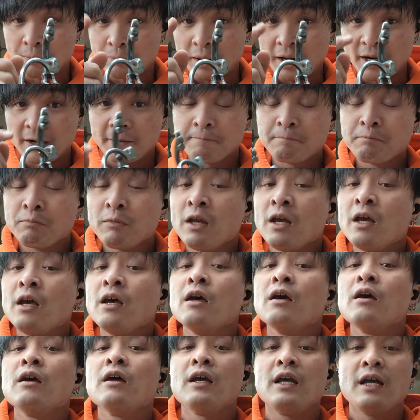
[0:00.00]
But
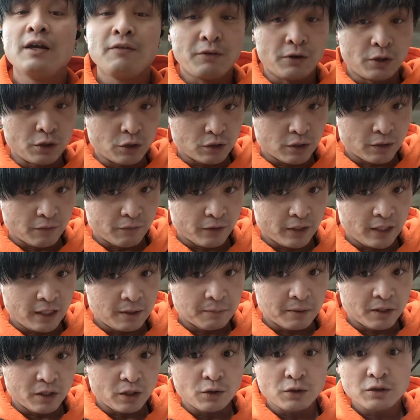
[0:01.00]
if you're using for
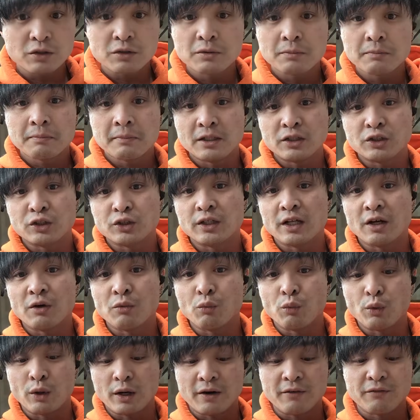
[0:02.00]
HEMA use, make sure
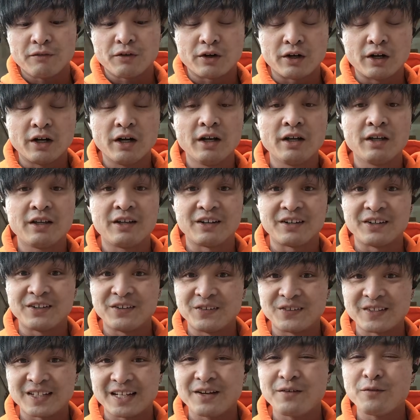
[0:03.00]
that whatever you're
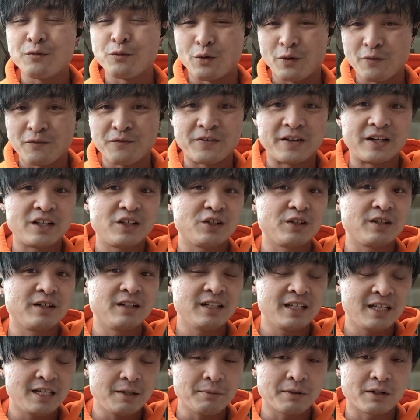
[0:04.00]
using will fit your
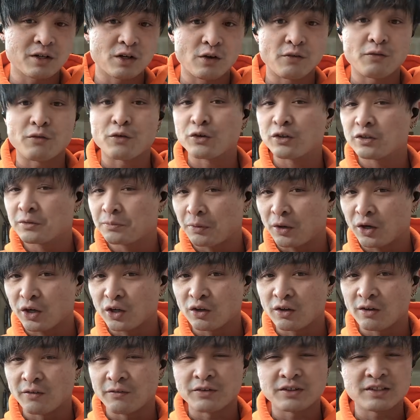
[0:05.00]
HEMA glove or sparring
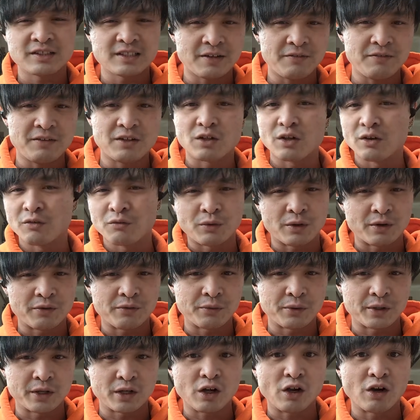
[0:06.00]
glove or safety glove, whatever you
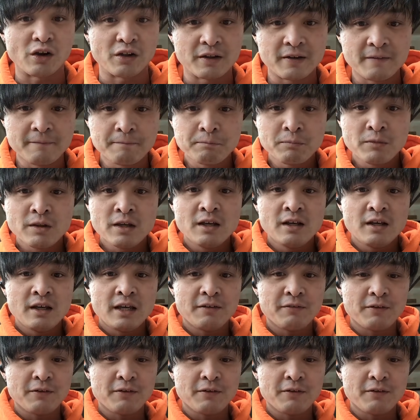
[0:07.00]
want to call it.